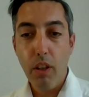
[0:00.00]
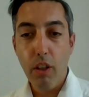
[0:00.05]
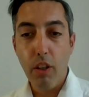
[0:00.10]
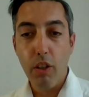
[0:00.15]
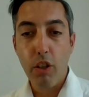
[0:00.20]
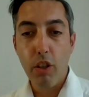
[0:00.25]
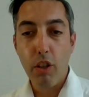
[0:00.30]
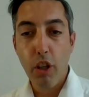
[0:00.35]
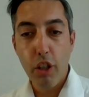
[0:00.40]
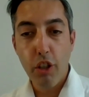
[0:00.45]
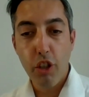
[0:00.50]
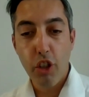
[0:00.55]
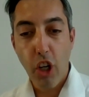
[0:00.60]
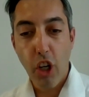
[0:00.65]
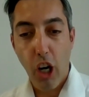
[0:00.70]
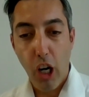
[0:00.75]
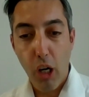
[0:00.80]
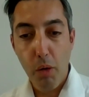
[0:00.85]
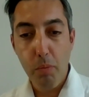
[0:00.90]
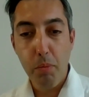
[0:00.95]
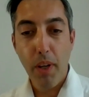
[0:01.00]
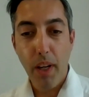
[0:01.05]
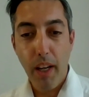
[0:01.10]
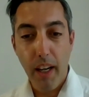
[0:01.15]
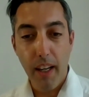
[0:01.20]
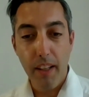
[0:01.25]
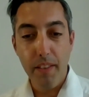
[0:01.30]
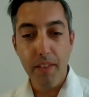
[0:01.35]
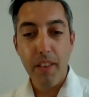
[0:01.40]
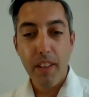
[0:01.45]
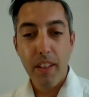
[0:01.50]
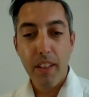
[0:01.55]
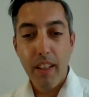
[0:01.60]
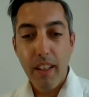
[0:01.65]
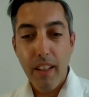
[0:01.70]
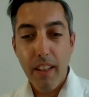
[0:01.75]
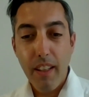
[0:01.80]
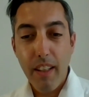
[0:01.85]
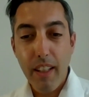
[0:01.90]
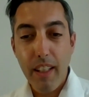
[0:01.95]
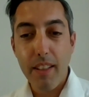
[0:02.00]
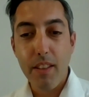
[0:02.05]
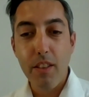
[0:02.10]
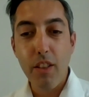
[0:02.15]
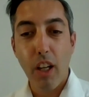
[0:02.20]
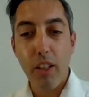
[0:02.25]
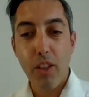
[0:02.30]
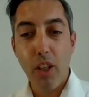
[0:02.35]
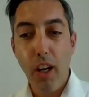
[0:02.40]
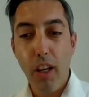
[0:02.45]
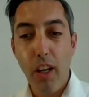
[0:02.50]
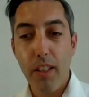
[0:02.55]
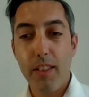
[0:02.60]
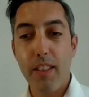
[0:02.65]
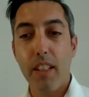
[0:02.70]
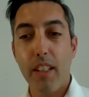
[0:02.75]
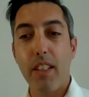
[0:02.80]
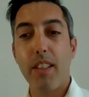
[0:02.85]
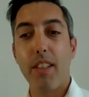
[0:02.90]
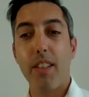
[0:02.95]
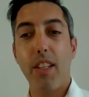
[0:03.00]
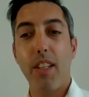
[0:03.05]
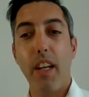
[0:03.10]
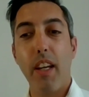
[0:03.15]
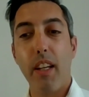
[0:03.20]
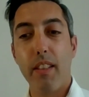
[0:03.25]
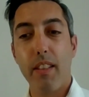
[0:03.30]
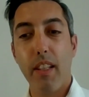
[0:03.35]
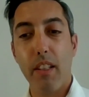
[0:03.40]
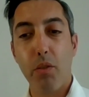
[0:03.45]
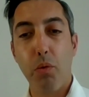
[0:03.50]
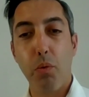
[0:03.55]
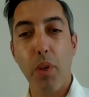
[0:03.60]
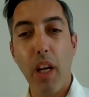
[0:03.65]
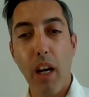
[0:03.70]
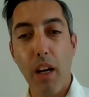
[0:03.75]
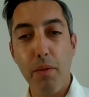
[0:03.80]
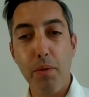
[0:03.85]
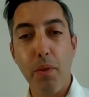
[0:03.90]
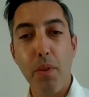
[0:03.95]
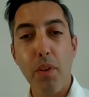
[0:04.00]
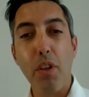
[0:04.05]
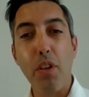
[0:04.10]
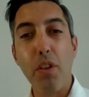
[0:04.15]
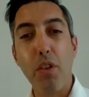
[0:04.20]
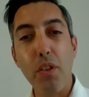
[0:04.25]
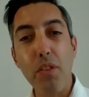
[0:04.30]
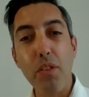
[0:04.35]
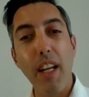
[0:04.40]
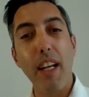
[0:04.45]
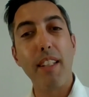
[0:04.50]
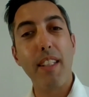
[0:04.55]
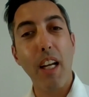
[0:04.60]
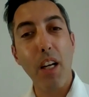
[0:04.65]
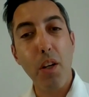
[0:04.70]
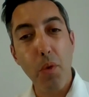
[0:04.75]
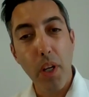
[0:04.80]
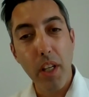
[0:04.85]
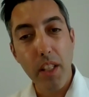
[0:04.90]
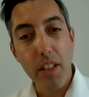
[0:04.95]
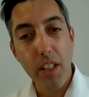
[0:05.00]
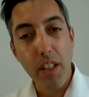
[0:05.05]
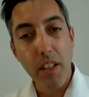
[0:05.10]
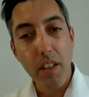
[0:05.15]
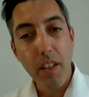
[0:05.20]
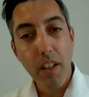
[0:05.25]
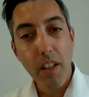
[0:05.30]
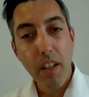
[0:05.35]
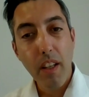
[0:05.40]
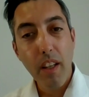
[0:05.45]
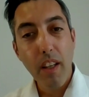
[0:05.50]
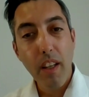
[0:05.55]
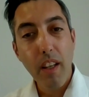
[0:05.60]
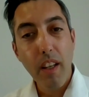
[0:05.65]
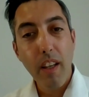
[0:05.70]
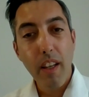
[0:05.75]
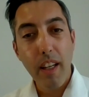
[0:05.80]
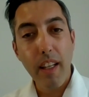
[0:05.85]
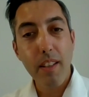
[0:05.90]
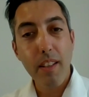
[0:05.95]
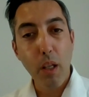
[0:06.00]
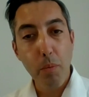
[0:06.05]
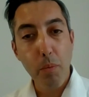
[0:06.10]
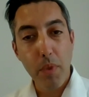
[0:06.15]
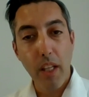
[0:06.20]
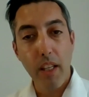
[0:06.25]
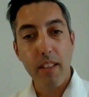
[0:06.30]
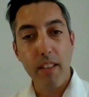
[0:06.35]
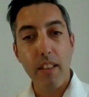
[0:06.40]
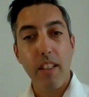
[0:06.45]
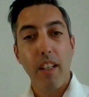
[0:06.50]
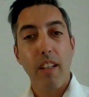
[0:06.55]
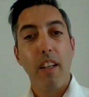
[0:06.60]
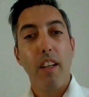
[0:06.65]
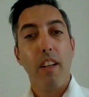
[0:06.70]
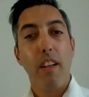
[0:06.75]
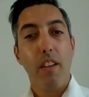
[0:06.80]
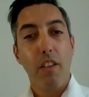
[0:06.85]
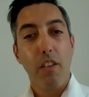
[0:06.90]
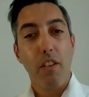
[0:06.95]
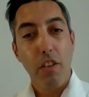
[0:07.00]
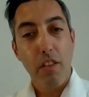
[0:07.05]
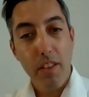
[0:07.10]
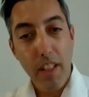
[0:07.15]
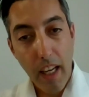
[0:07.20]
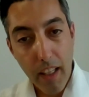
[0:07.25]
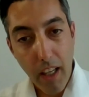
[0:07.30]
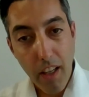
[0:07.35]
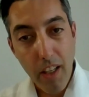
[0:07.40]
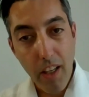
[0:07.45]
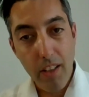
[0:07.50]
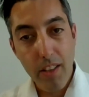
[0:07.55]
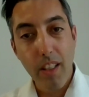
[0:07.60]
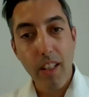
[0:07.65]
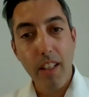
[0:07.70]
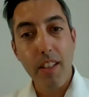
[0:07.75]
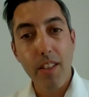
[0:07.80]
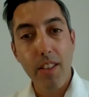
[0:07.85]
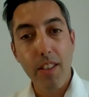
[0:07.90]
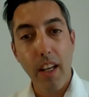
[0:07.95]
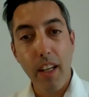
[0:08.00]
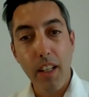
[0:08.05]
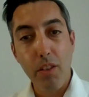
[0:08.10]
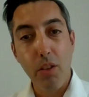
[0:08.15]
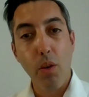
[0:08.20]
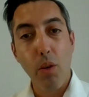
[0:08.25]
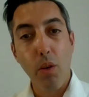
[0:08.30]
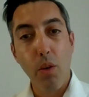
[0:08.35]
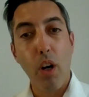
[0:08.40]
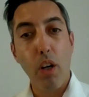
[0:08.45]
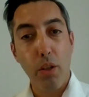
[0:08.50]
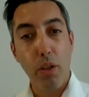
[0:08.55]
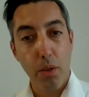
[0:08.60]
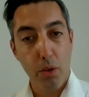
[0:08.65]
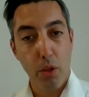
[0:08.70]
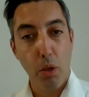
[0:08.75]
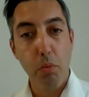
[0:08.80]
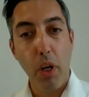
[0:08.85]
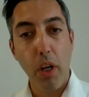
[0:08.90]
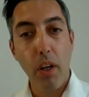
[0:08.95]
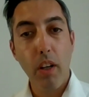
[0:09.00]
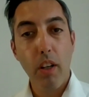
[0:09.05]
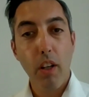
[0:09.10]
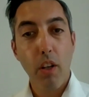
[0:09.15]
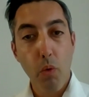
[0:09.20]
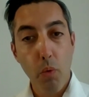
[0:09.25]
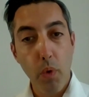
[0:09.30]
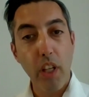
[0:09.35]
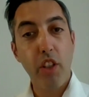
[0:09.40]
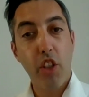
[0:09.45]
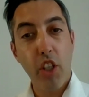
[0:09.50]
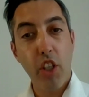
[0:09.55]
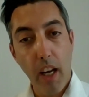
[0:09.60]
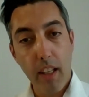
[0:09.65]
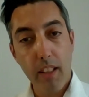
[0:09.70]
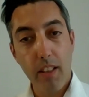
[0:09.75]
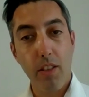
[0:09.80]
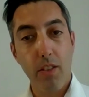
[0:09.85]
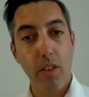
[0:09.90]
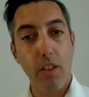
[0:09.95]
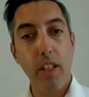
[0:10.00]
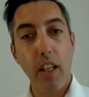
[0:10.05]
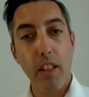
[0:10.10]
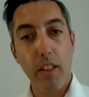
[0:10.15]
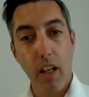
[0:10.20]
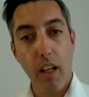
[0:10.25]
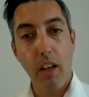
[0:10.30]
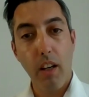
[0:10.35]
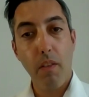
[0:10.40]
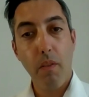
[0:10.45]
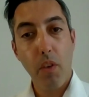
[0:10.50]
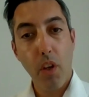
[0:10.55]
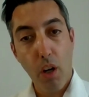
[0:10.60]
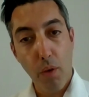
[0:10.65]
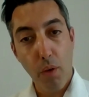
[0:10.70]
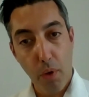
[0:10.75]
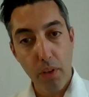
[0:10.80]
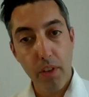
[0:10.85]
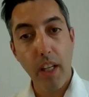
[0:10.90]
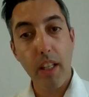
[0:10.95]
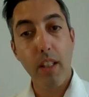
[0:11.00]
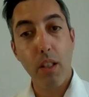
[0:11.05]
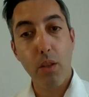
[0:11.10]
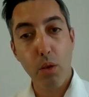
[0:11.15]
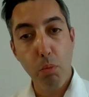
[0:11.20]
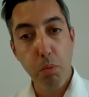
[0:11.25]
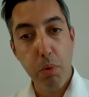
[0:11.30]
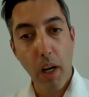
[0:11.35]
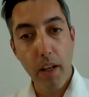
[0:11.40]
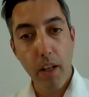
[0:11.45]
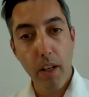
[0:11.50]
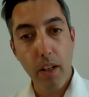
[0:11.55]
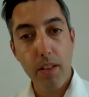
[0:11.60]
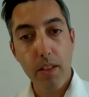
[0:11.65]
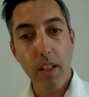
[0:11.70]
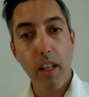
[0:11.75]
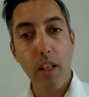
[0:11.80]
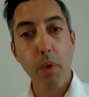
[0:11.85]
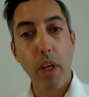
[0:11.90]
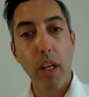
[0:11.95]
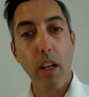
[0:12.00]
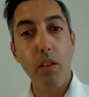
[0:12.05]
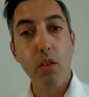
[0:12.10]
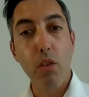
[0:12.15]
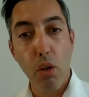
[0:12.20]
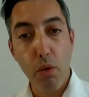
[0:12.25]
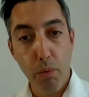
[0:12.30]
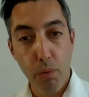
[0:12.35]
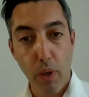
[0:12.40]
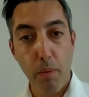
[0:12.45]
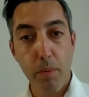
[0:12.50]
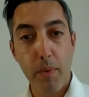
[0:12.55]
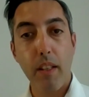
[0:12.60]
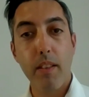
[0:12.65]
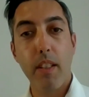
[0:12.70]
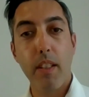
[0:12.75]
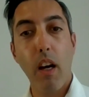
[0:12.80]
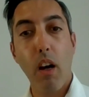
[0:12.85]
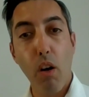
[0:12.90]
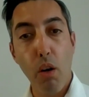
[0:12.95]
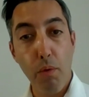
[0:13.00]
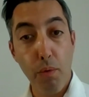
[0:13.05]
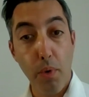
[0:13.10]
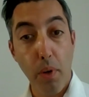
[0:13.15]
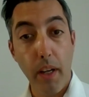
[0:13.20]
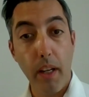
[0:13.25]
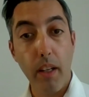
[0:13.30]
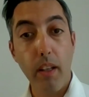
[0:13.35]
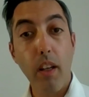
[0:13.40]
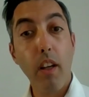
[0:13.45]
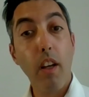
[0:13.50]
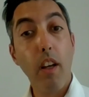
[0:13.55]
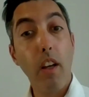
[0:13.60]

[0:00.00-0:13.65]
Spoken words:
a good job. And it's not us that is saying that we have a good data quality. It's something that Tech Alliance is saying to our customer. We checked the data of our data suppliers, and we can confirm that they are offering